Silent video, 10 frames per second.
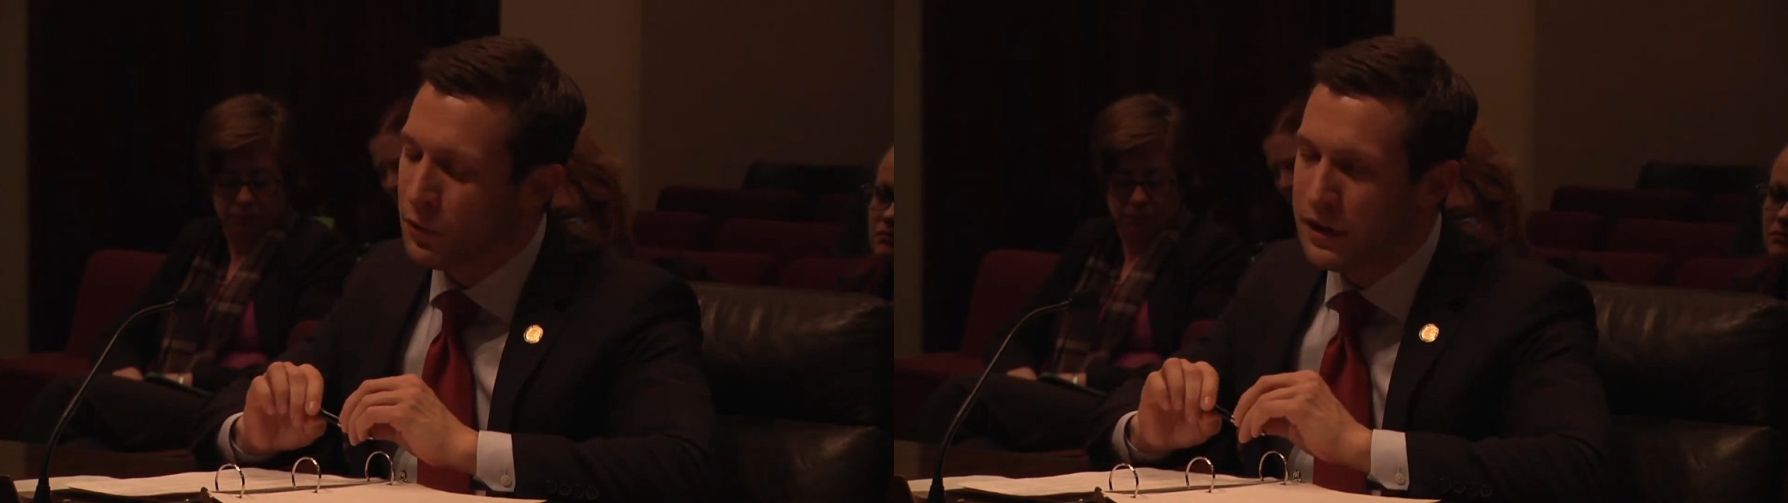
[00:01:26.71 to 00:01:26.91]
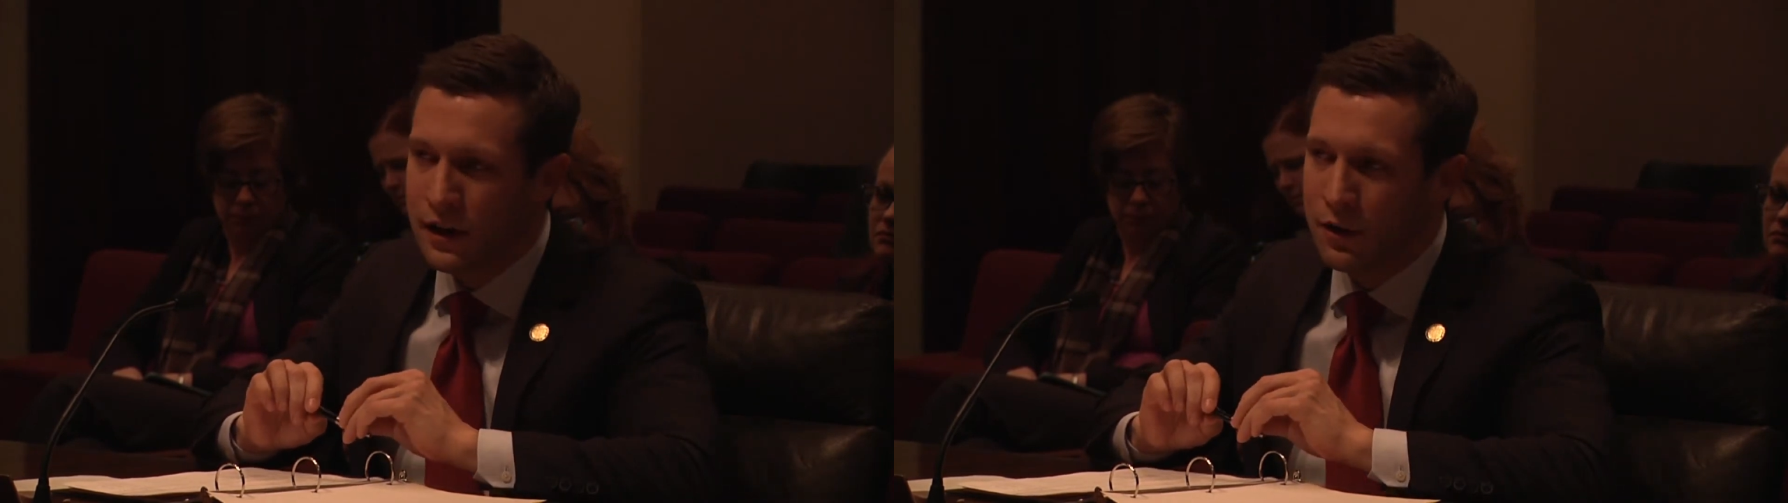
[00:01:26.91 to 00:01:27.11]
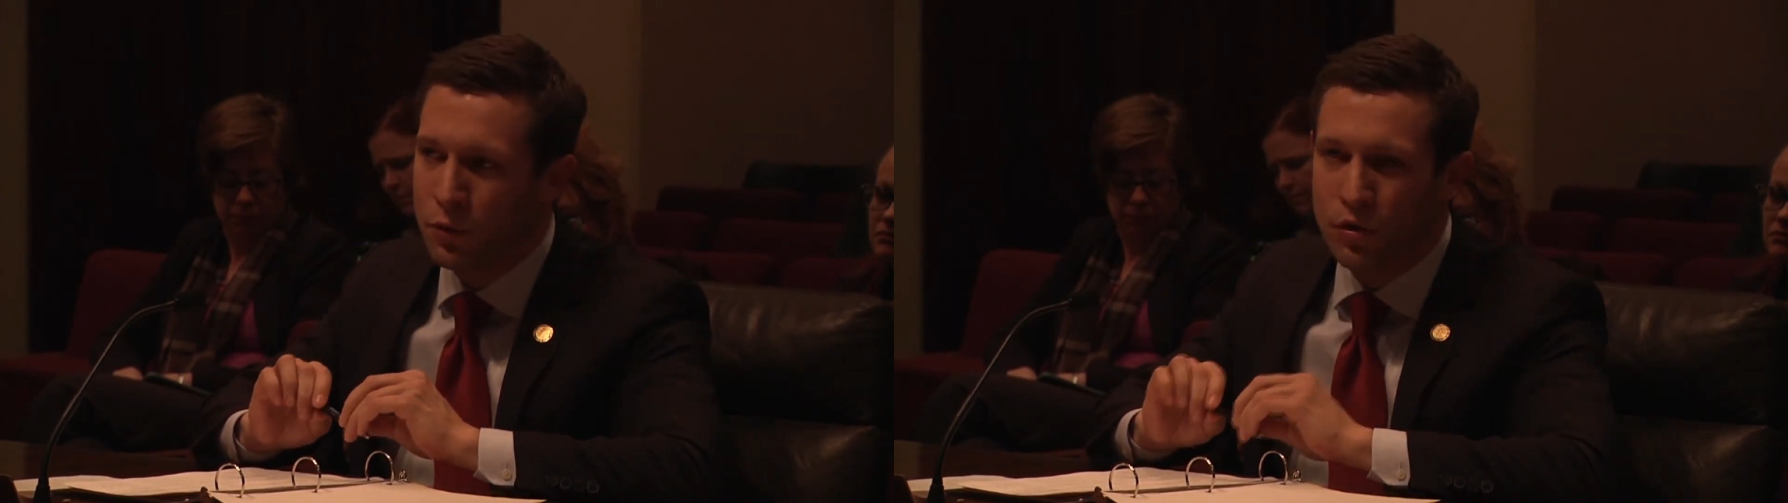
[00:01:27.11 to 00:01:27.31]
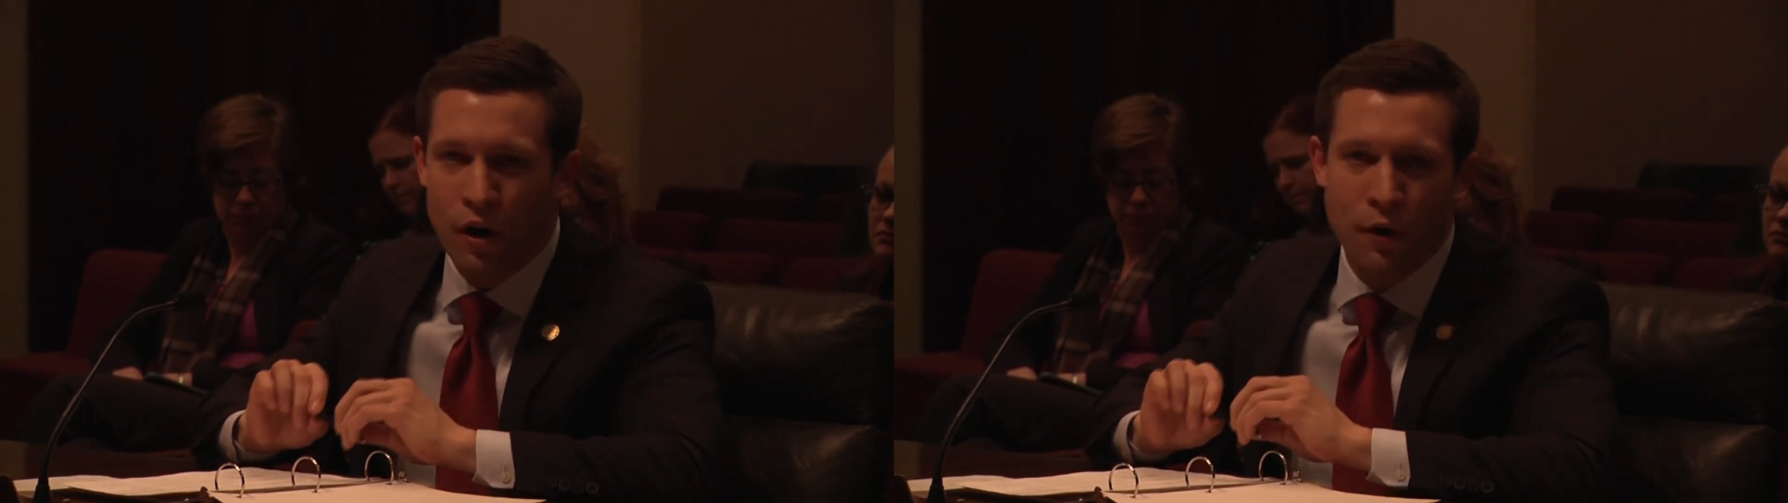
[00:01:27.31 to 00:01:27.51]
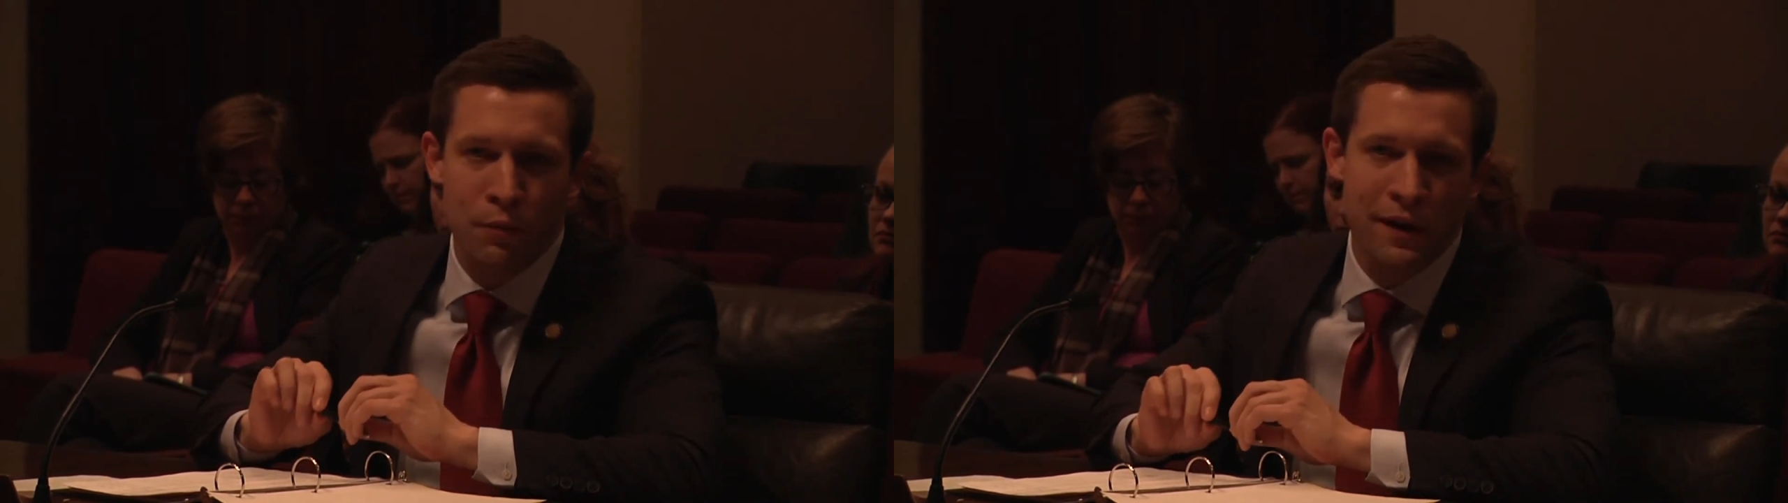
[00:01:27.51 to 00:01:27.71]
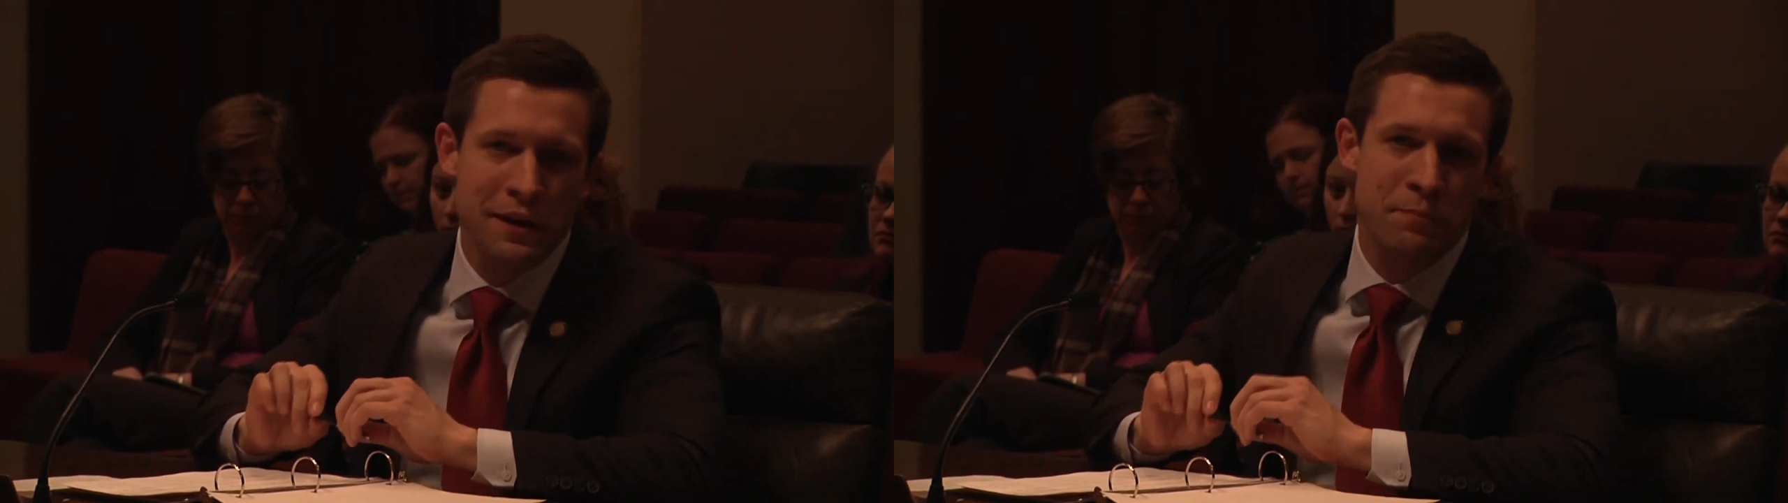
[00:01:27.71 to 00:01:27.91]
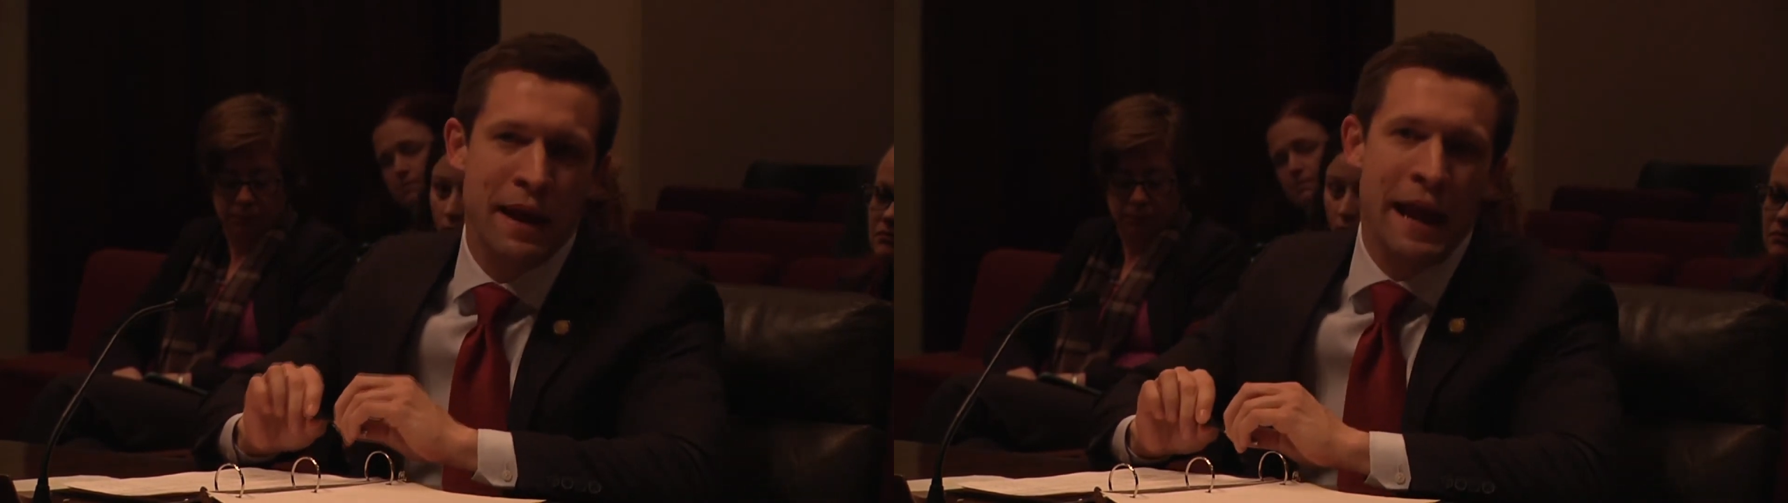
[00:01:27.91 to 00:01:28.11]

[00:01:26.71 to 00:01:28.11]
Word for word: right now we're already